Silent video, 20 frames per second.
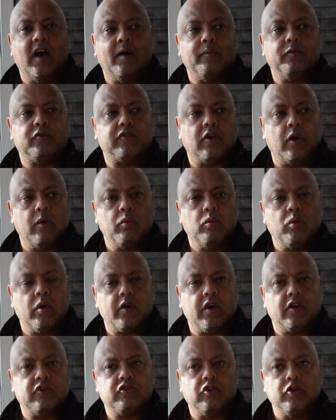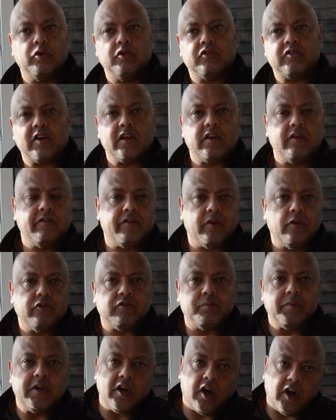So what I'm going to do is take you through
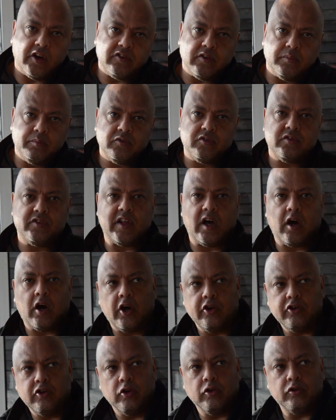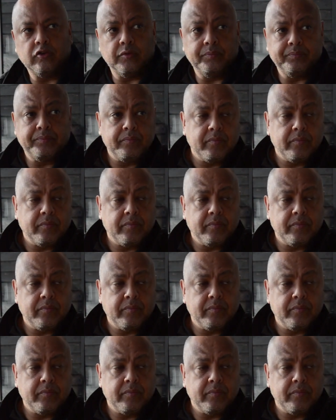some of the items that I use